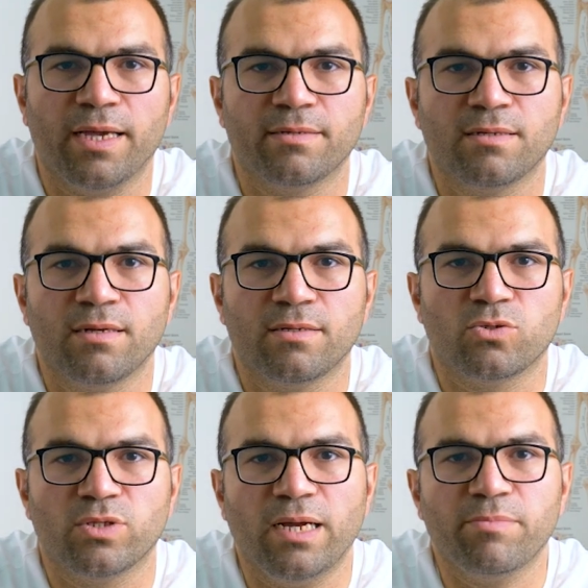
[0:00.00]
Hi,
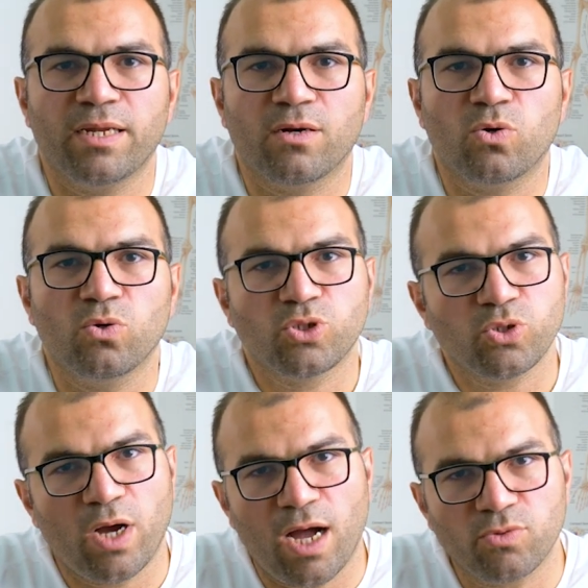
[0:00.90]
today I'm going to
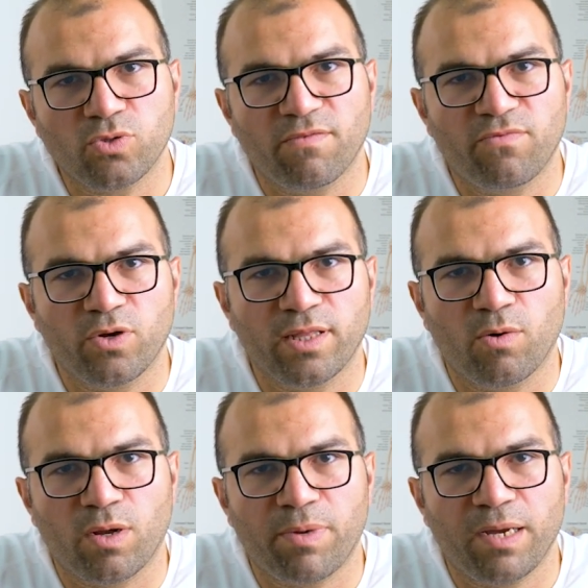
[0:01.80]
coach you how to
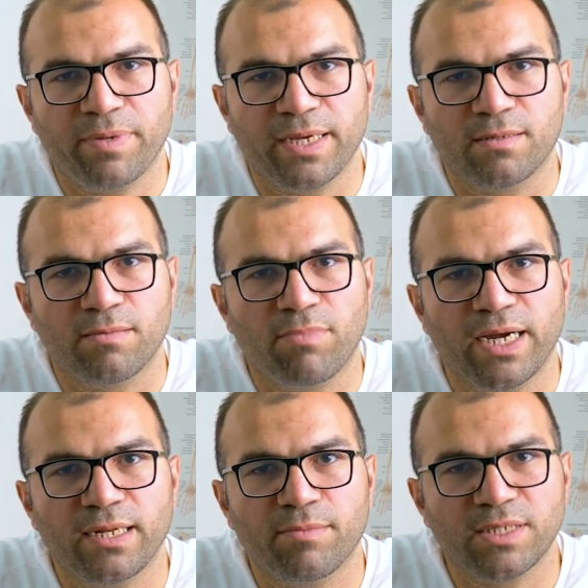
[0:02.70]
avoid lower back pain.
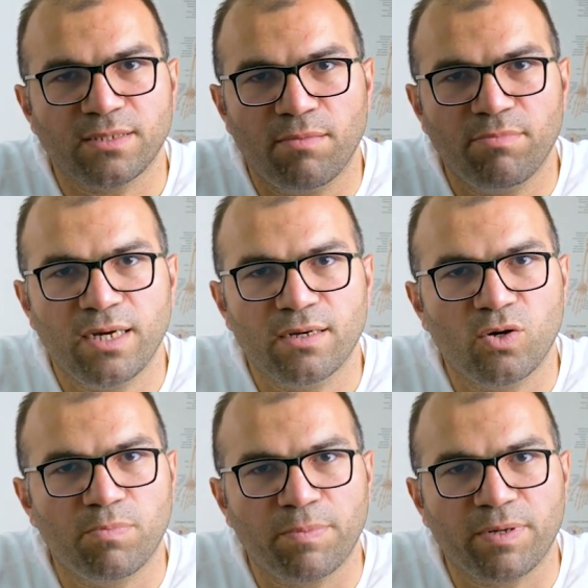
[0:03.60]
My name is
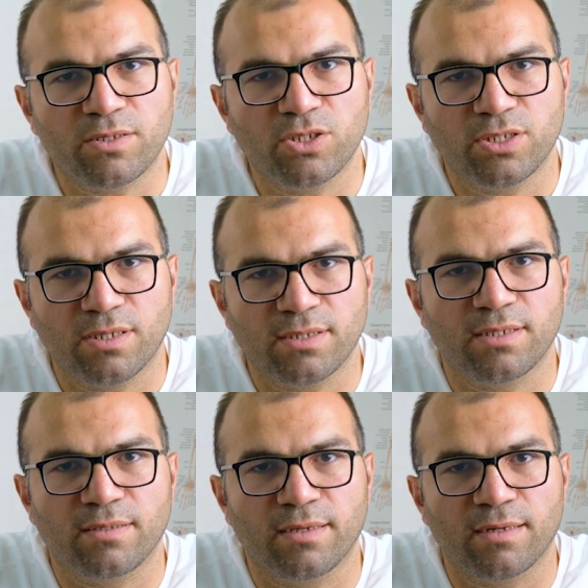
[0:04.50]
Ammar, COPA practitioner,
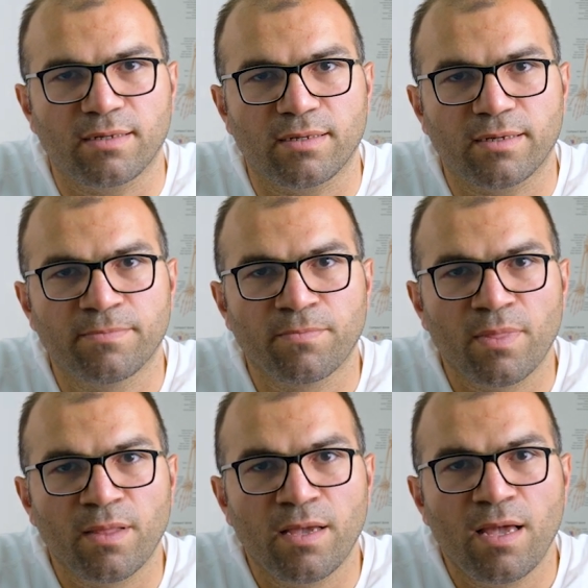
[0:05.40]
CT clinic.
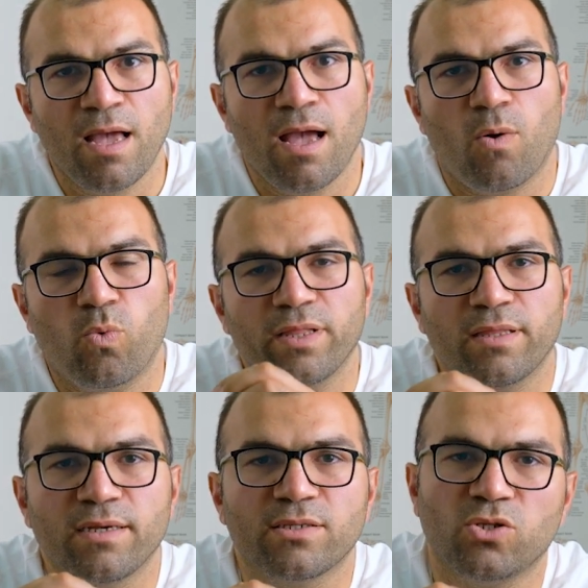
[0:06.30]

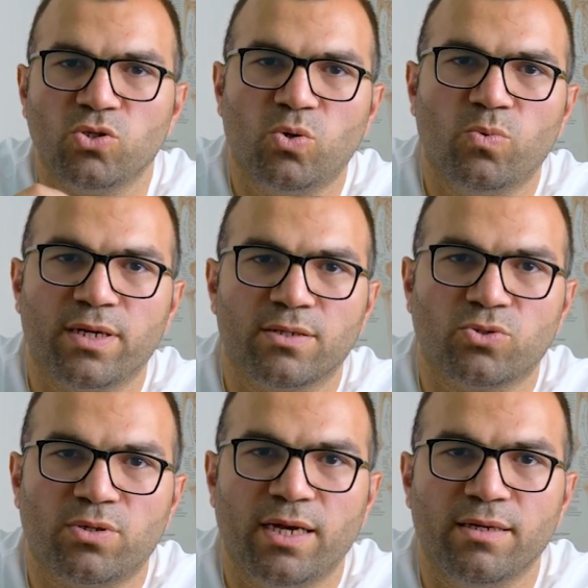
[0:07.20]
One thing you don't want
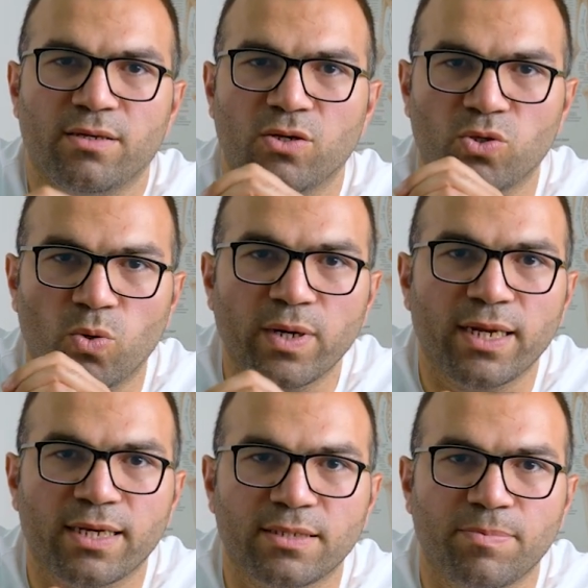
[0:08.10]
to try, you don't
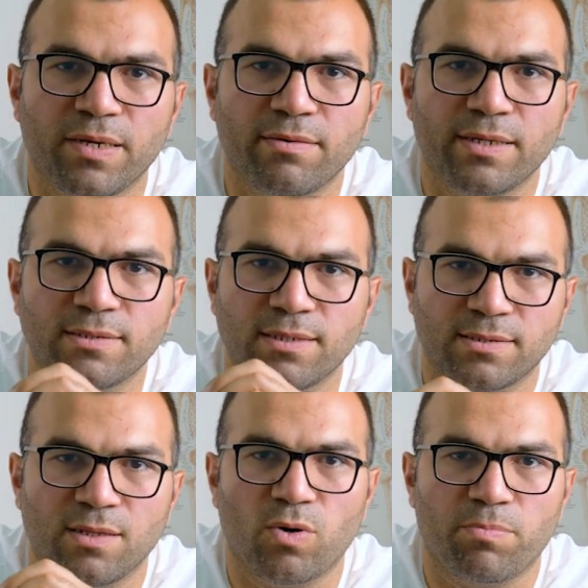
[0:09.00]
want to experience
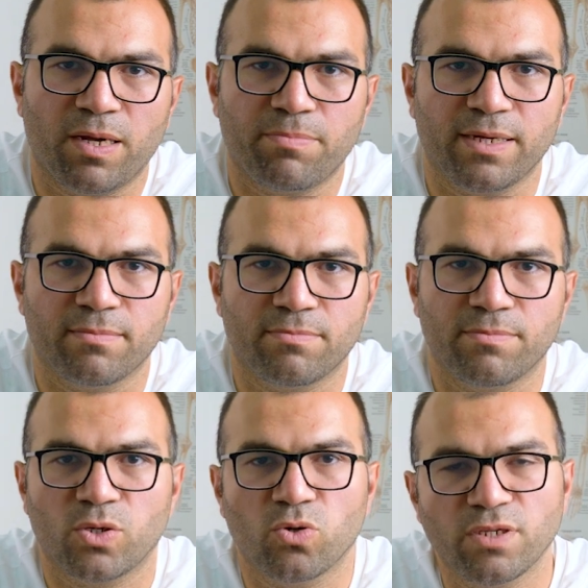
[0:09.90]
is lower back pain.
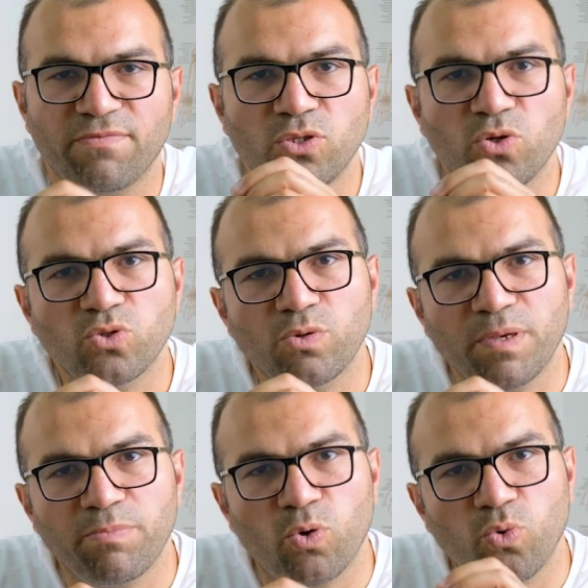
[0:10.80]
Because if you talk
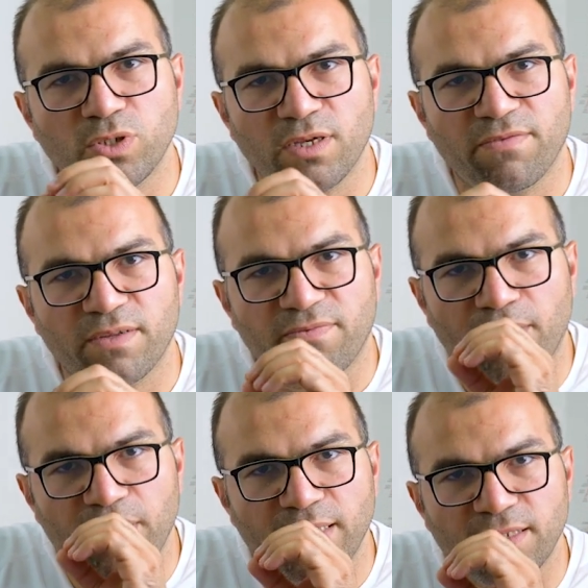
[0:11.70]
to people who suffer
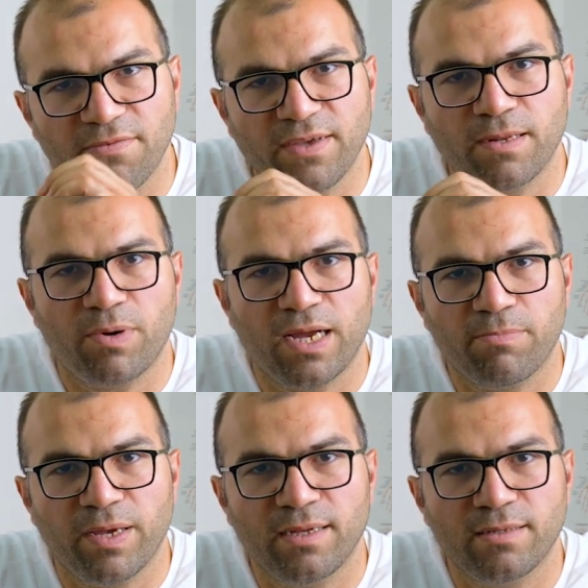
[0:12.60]
from a severe
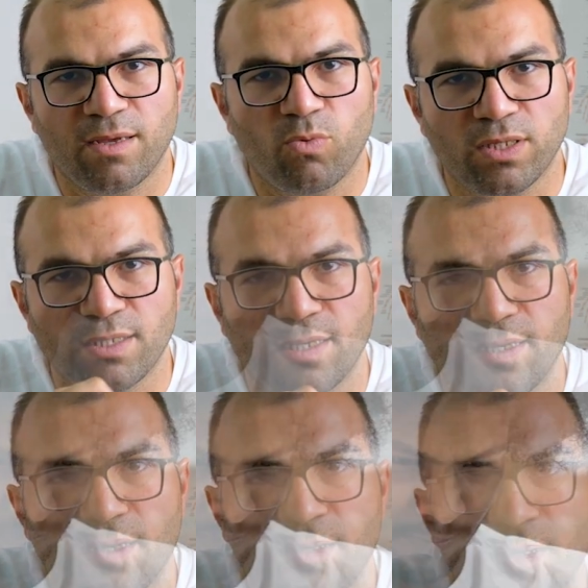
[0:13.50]
back pain, they will
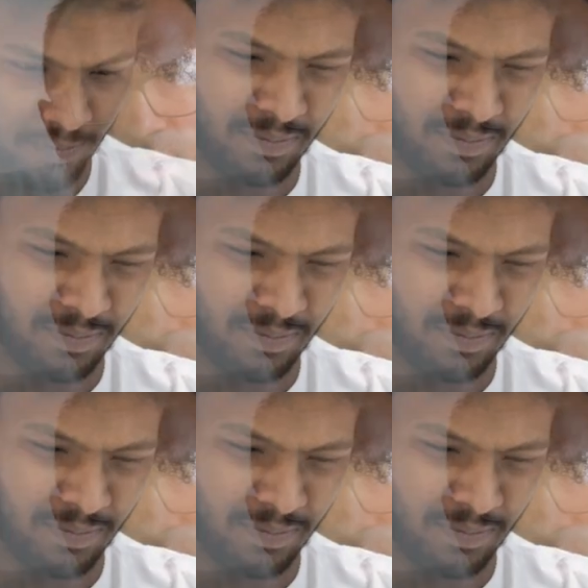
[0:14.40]
tell you